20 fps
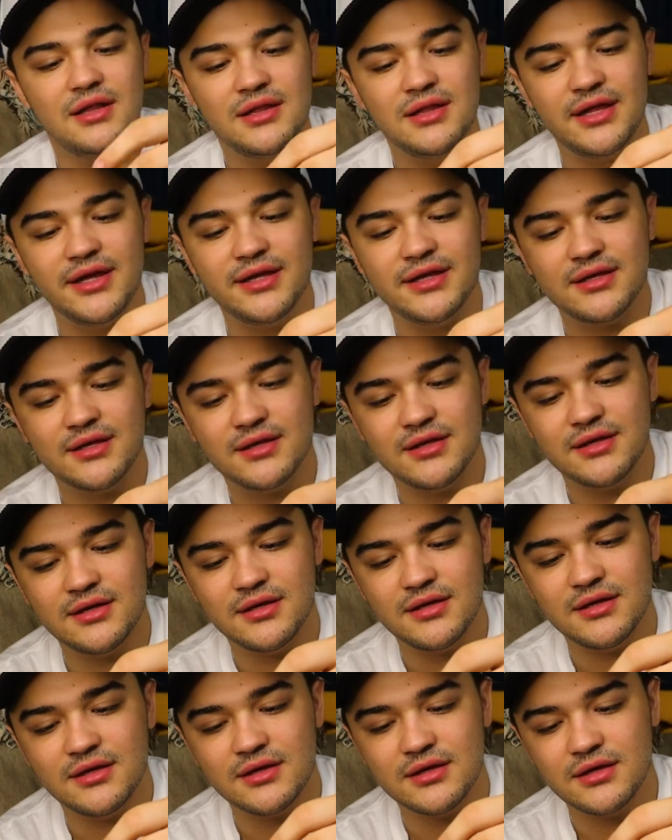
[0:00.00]
Like,
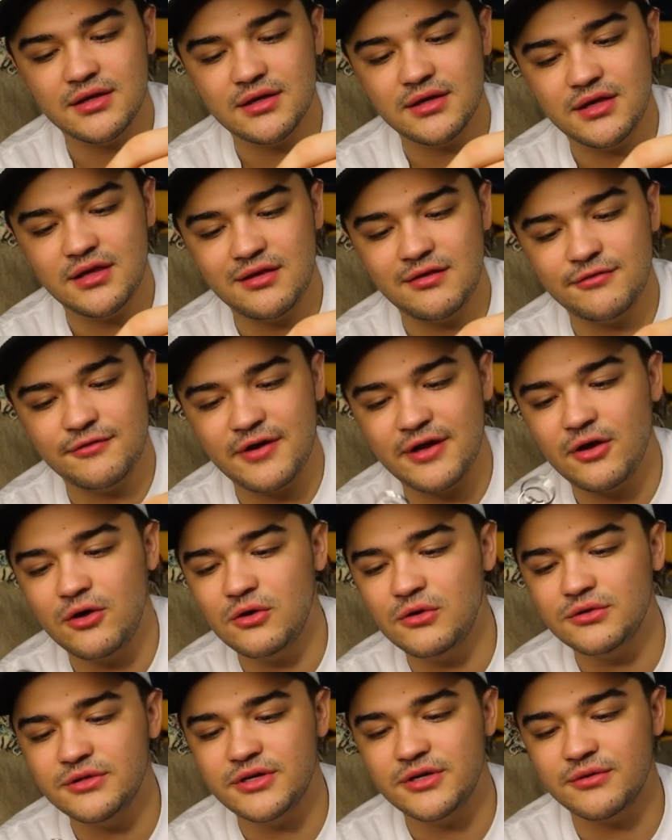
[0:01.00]
if I
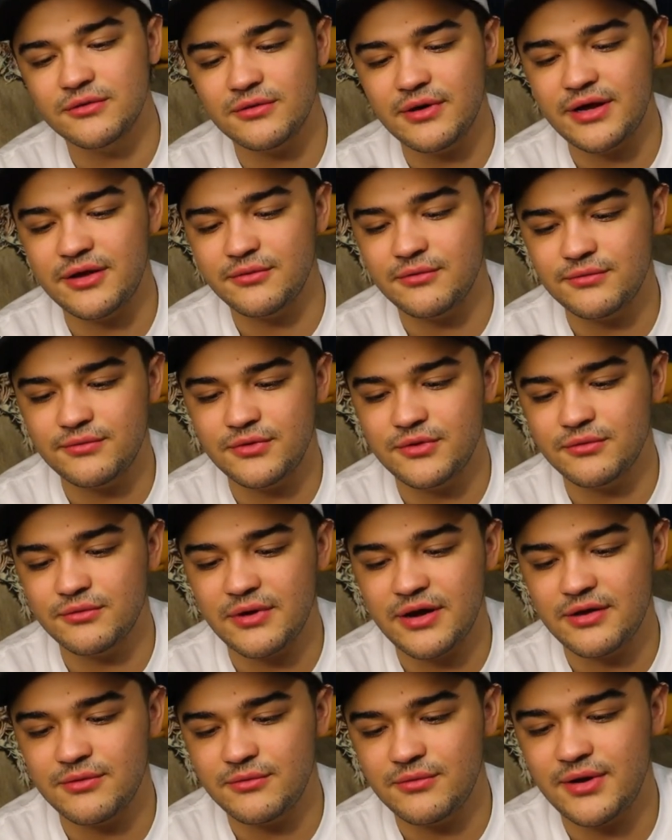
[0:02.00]
hold it the
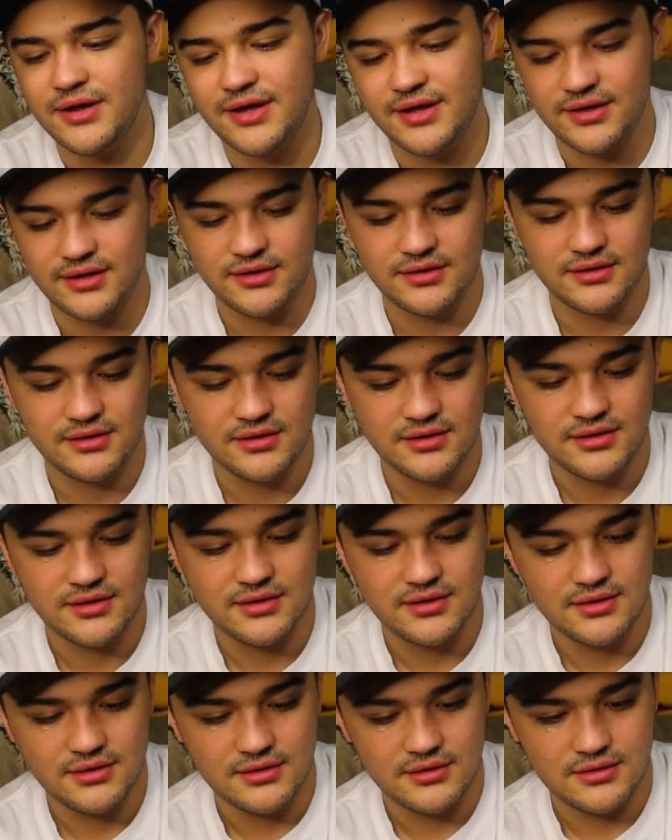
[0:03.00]
right way,
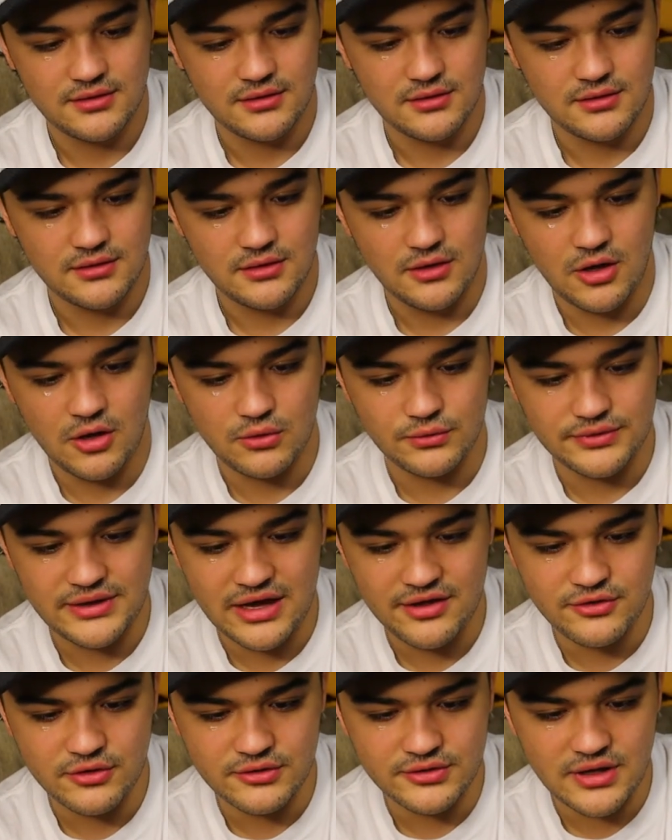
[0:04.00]
Oh,
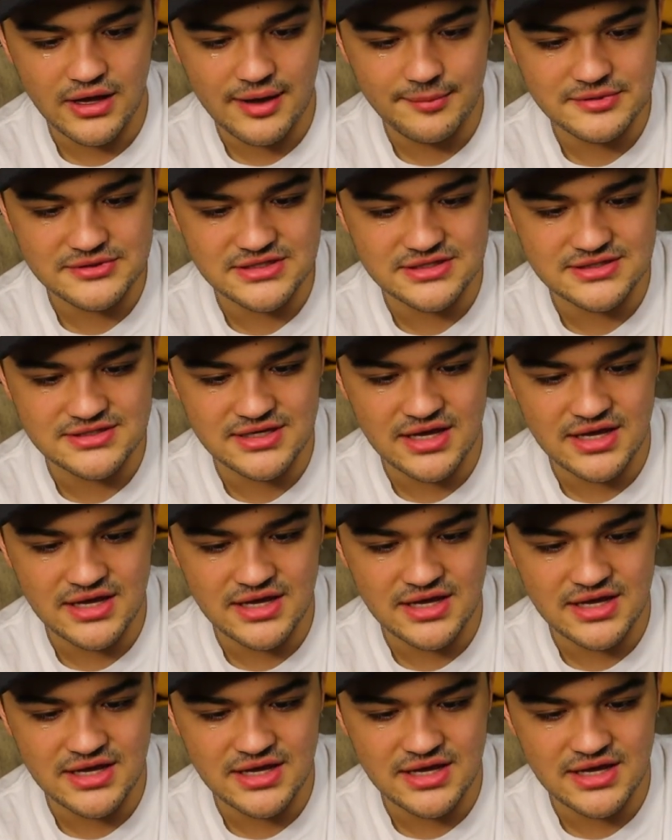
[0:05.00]
now they're on the opposite